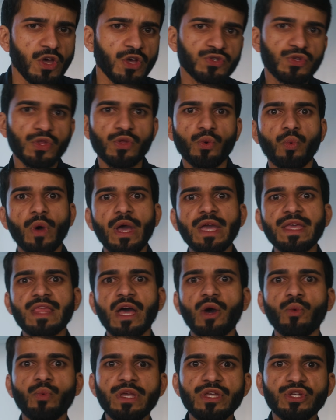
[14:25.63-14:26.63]
So the way
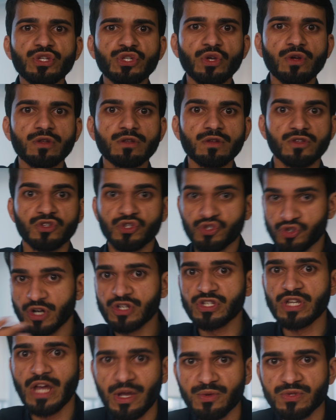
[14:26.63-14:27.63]
that we should
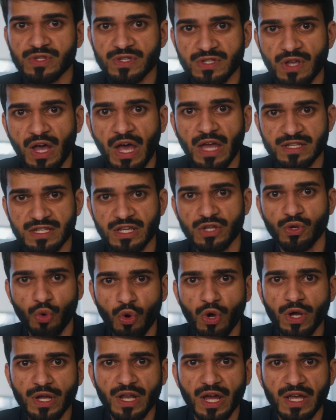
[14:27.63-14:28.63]
structure our society and
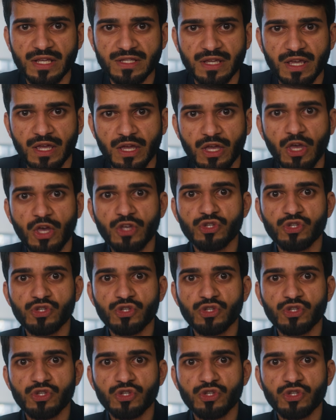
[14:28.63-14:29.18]
organize it